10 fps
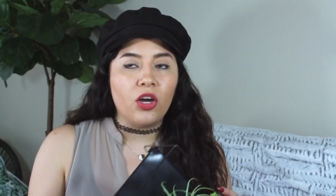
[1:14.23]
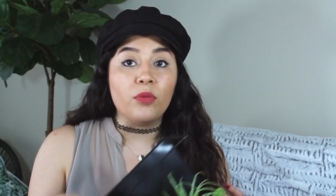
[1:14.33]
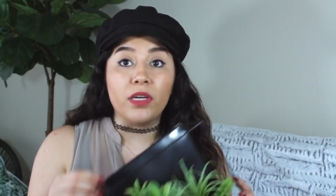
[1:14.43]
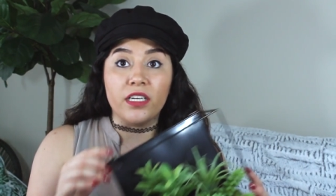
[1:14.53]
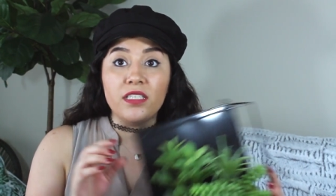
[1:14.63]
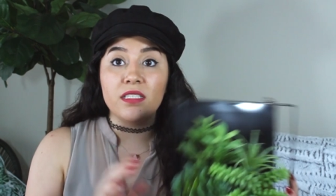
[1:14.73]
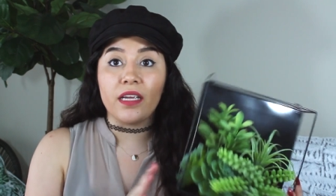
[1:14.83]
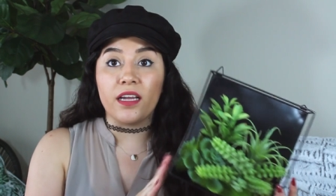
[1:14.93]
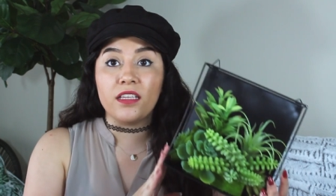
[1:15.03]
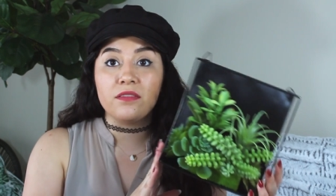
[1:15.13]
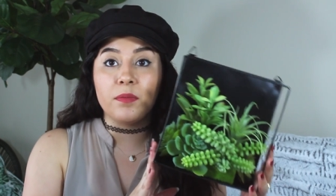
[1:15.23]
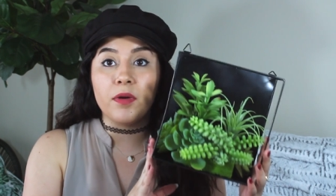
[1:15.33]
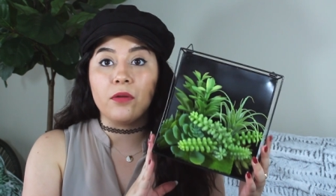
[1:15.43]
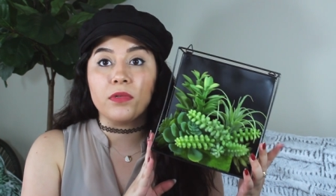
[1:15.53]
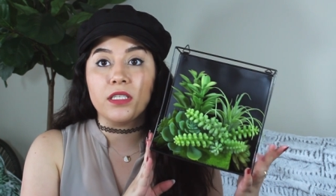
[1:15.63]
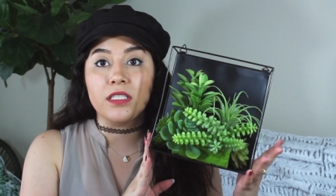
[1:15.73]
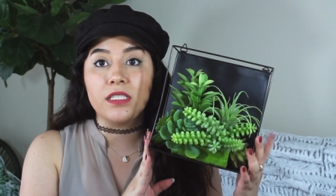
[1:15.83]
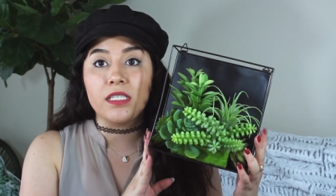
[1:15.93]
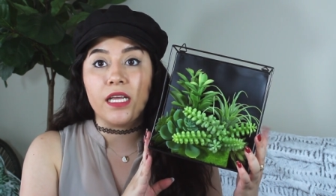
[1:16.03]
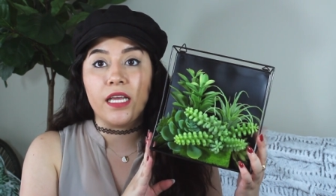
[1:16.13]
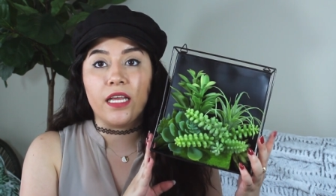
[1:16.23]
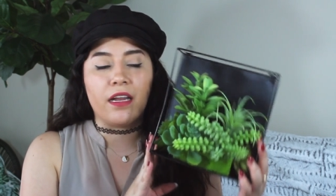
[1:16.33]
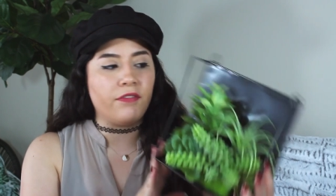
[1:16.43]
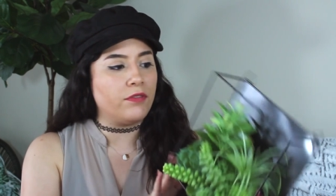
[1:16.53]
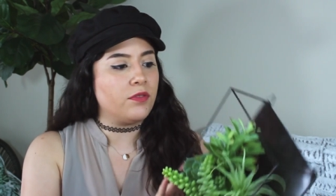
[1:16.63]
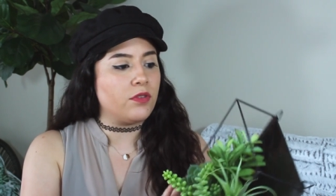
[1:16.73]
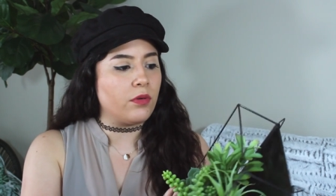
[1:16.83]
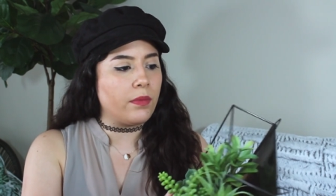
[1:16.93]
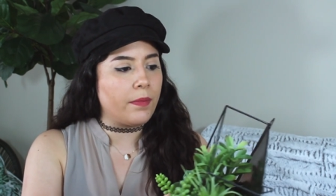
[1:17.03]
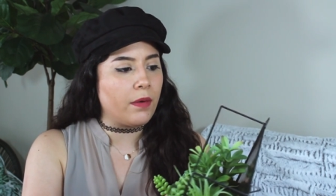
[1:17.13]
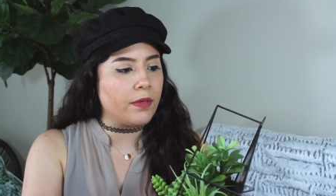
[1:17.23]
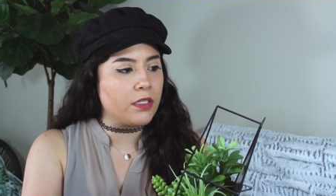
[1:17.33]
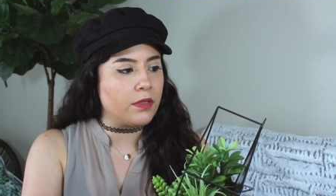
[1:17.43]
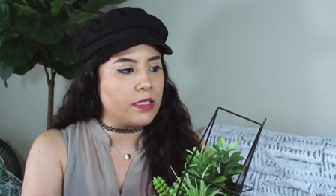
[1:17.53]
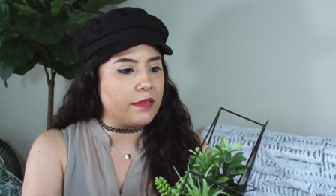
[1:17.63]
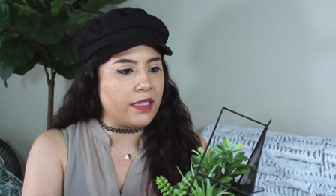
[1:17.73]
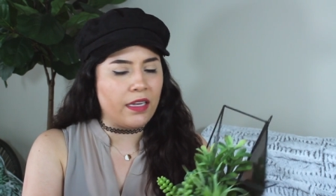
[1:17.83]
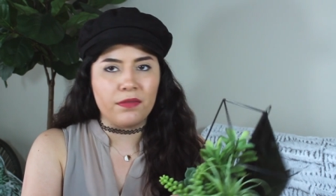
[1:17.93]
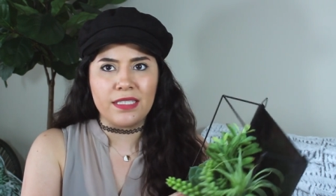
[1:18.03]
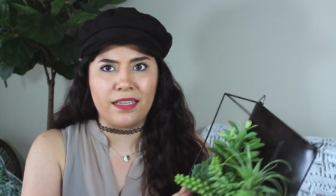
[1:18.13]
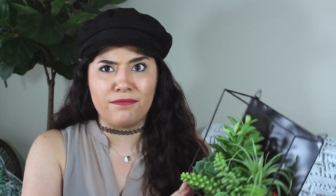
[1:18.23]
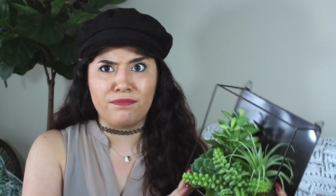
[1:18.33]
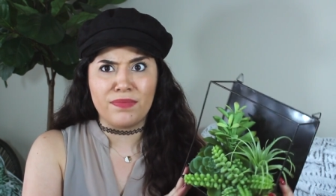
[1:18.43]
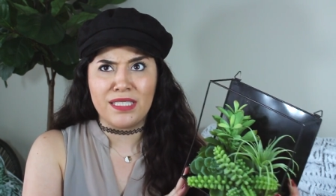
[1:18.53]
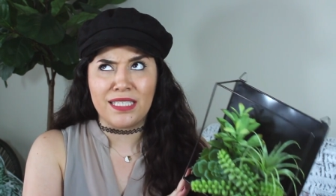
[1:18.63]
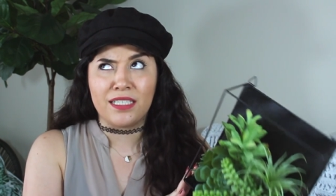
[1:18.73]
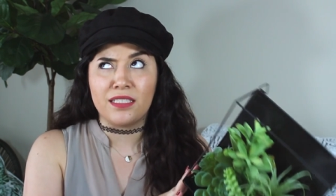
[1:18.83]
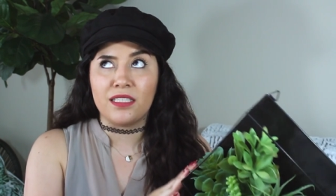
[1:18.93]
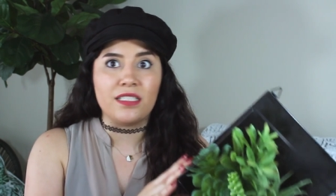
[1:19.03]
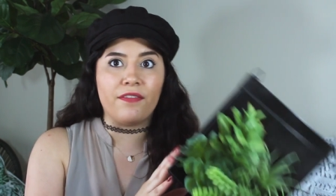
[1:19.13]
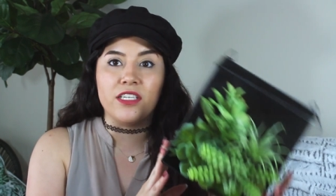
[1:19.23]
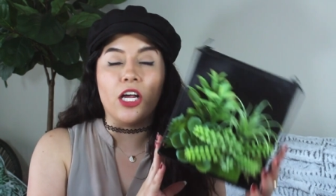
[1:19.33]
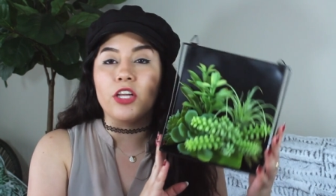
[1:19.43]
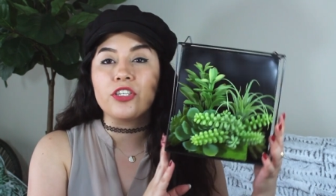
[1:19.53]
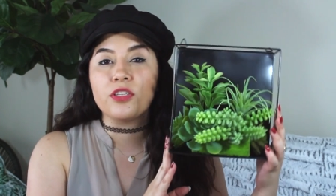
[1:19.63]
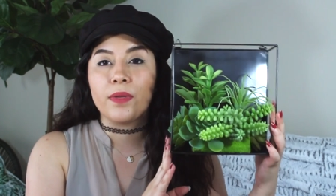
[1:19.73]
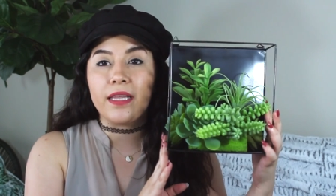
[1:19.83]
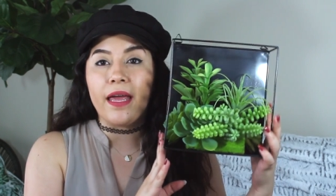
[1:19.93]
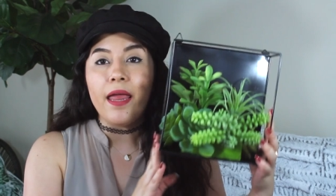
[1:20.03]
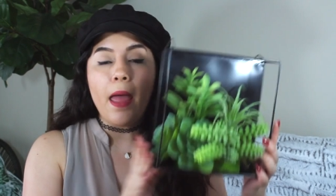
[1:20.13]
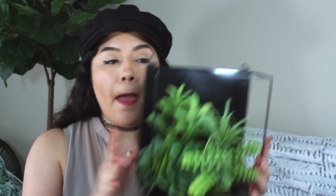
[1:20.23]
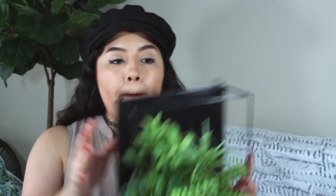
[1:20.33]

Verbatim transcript: Home Goods. I got this from Home Goods, and I don't remember how much it was. I think it was like six to seven dollars, something like that.